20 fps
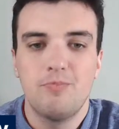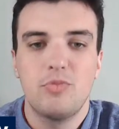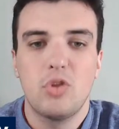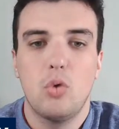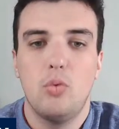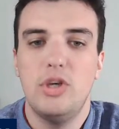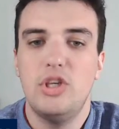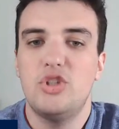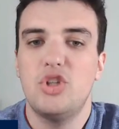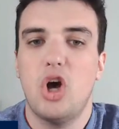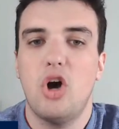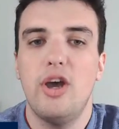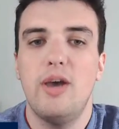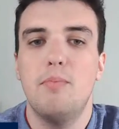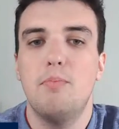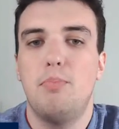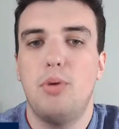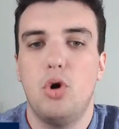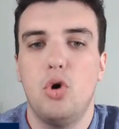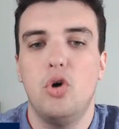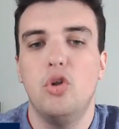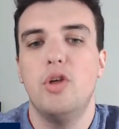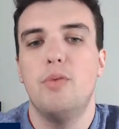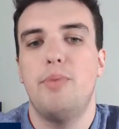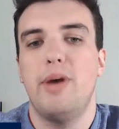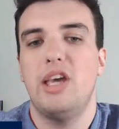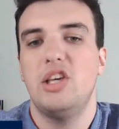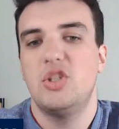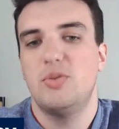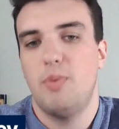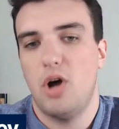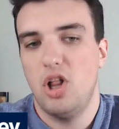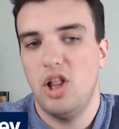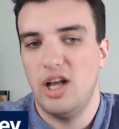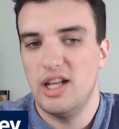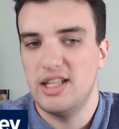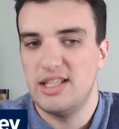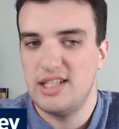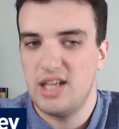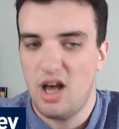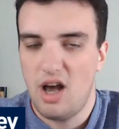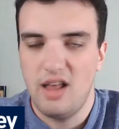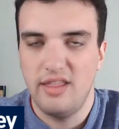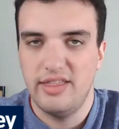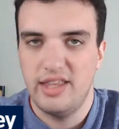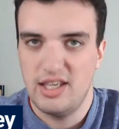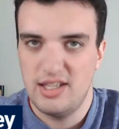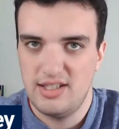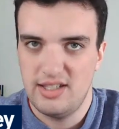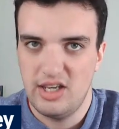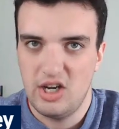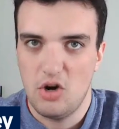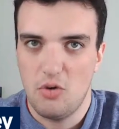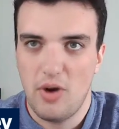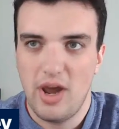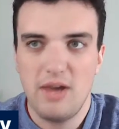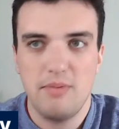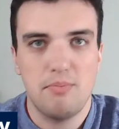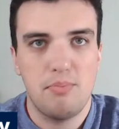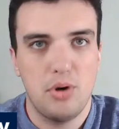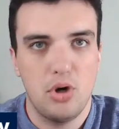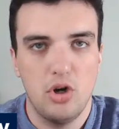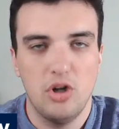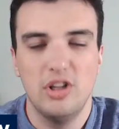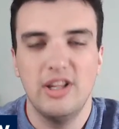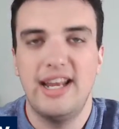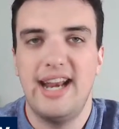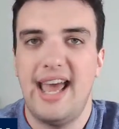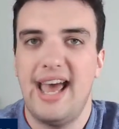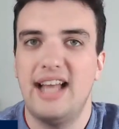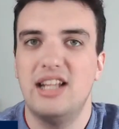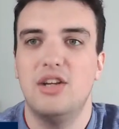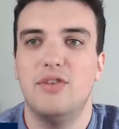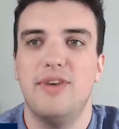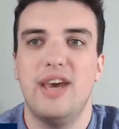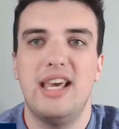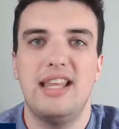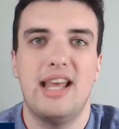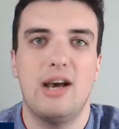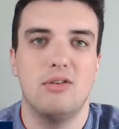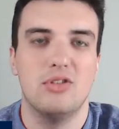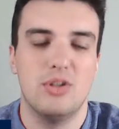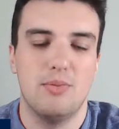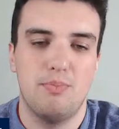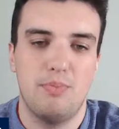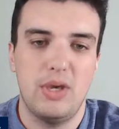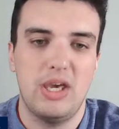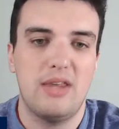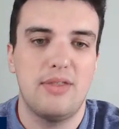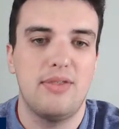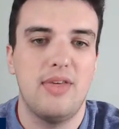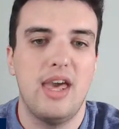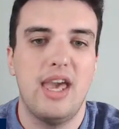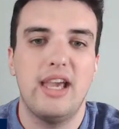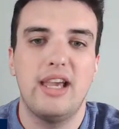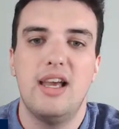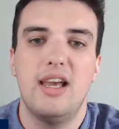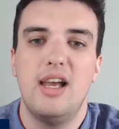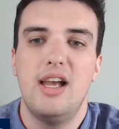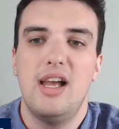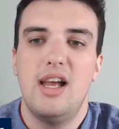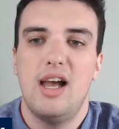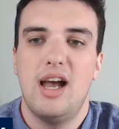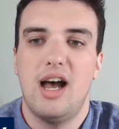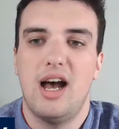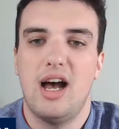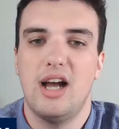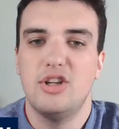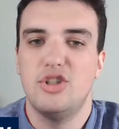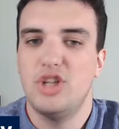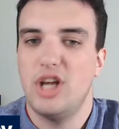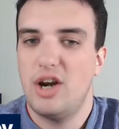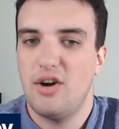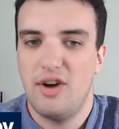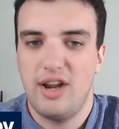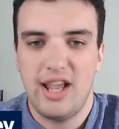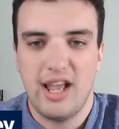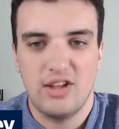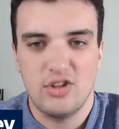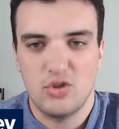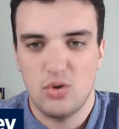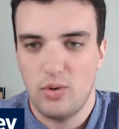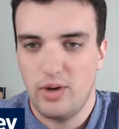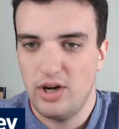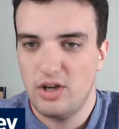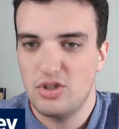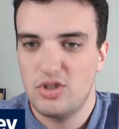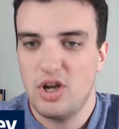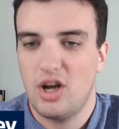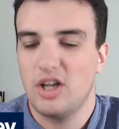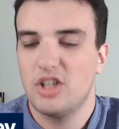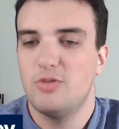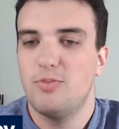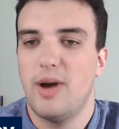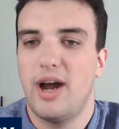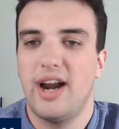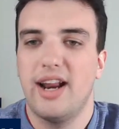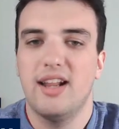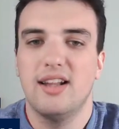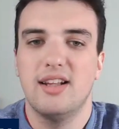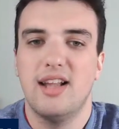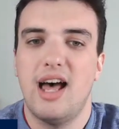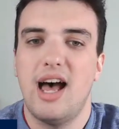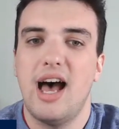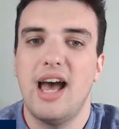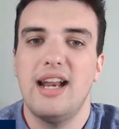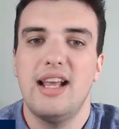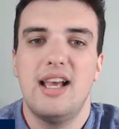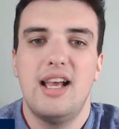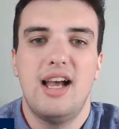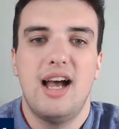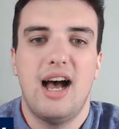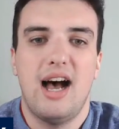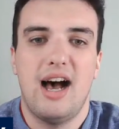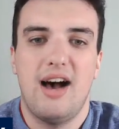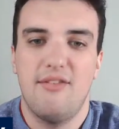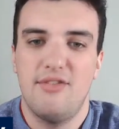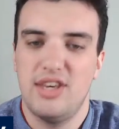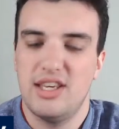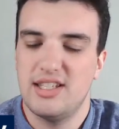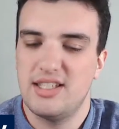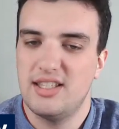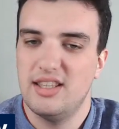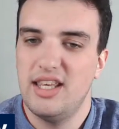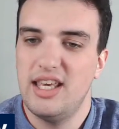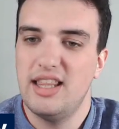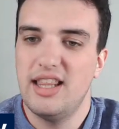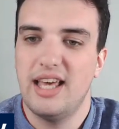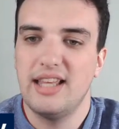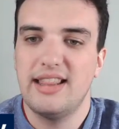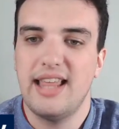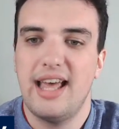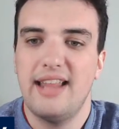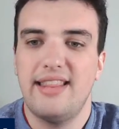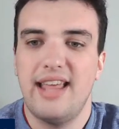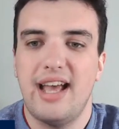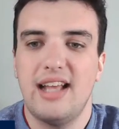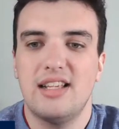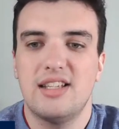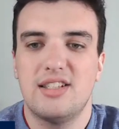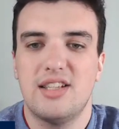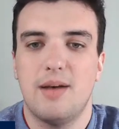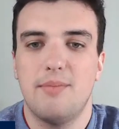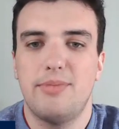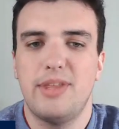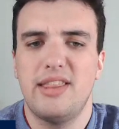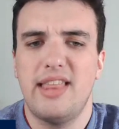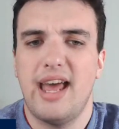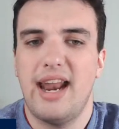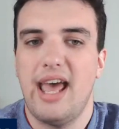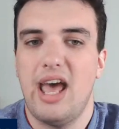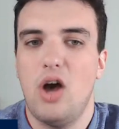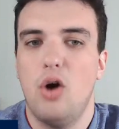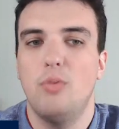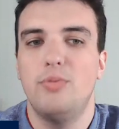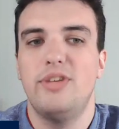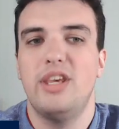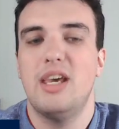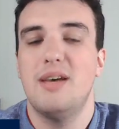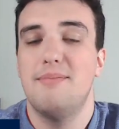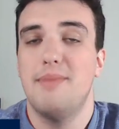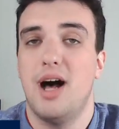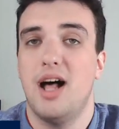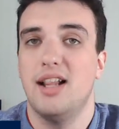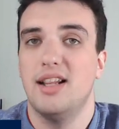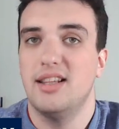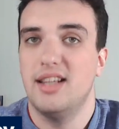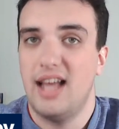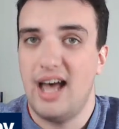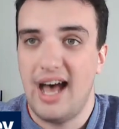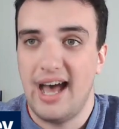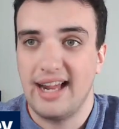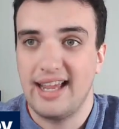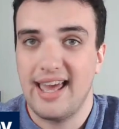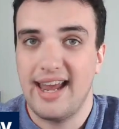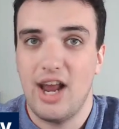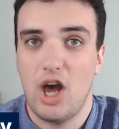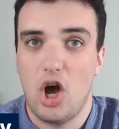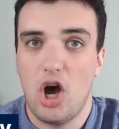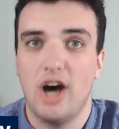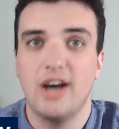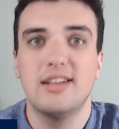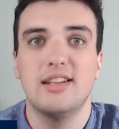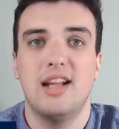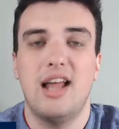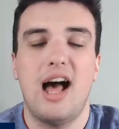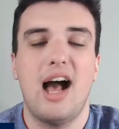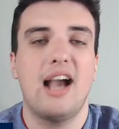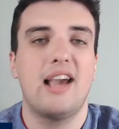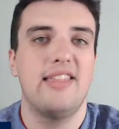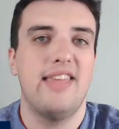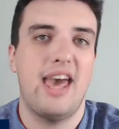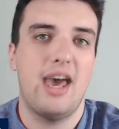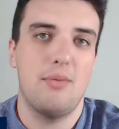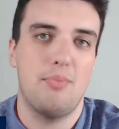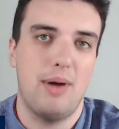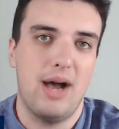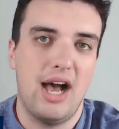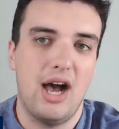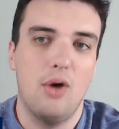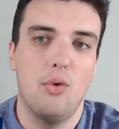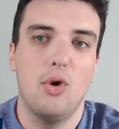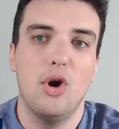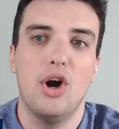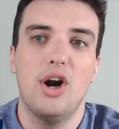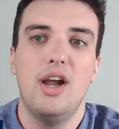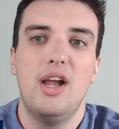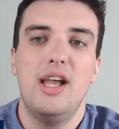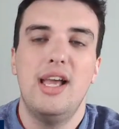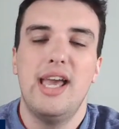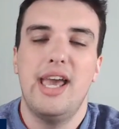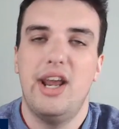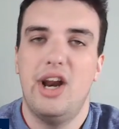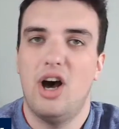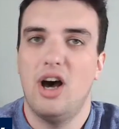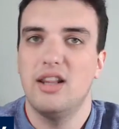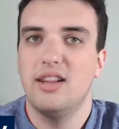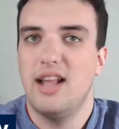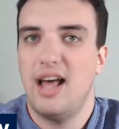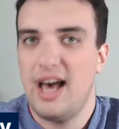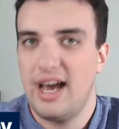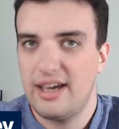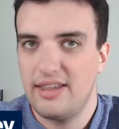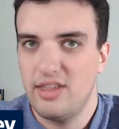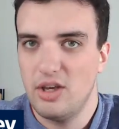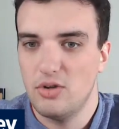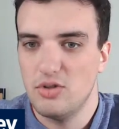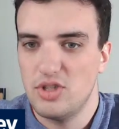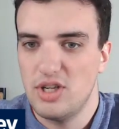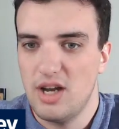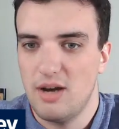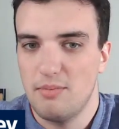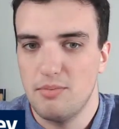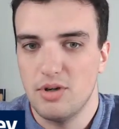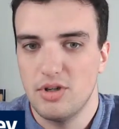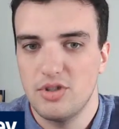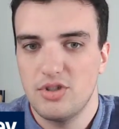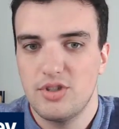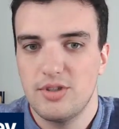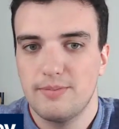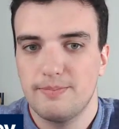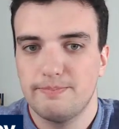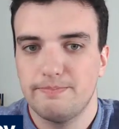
We saw him pull the baseball a ton this year, right? Pull and elevate. That was a big thing. Jerry on Twitter talked about it a lot. Obviously, like that is something that helped him a lot, kind of unlock that power and unlock those numbers.